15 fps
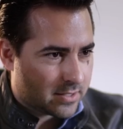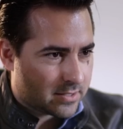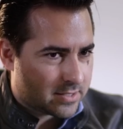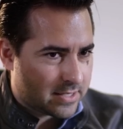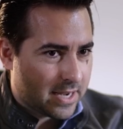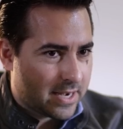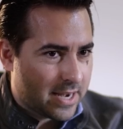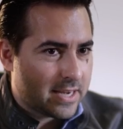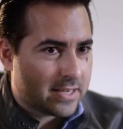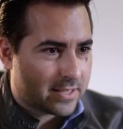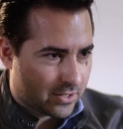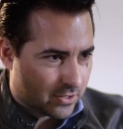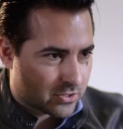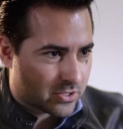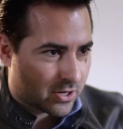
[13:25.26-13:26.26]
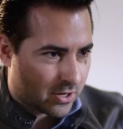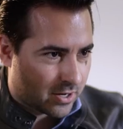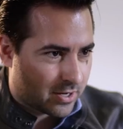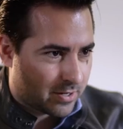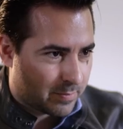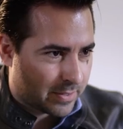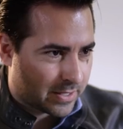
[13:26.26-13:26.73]
CNN kills
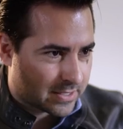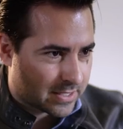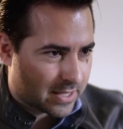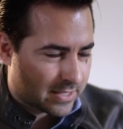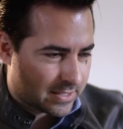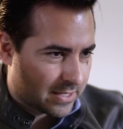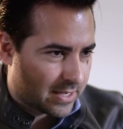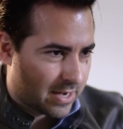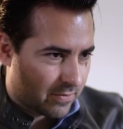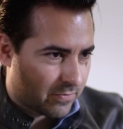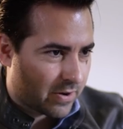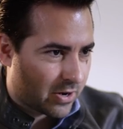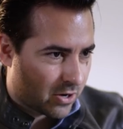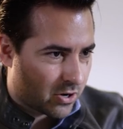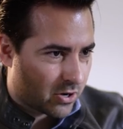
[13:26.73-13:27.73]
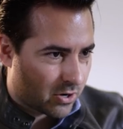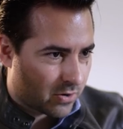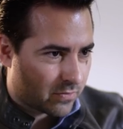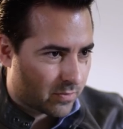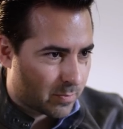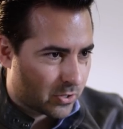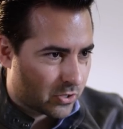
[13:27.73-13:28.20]
her because I think CNN fired her
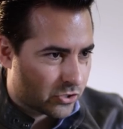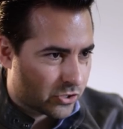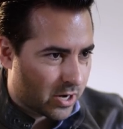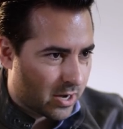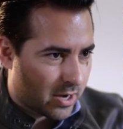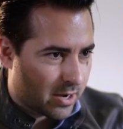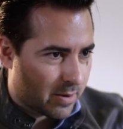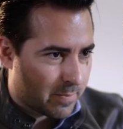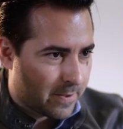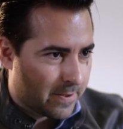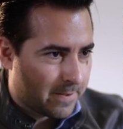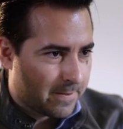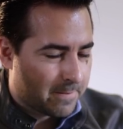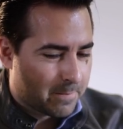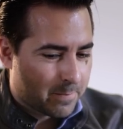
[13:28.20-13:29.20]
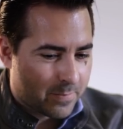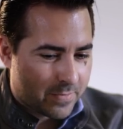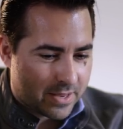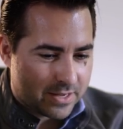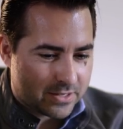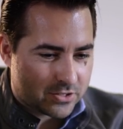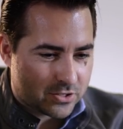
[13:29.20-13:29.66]
from her job.
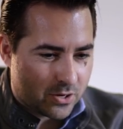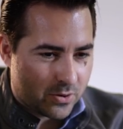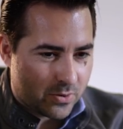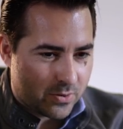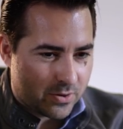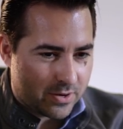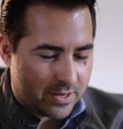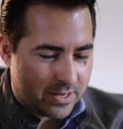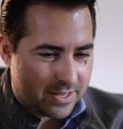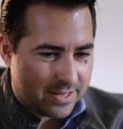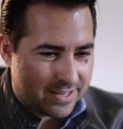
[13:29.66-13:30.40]
So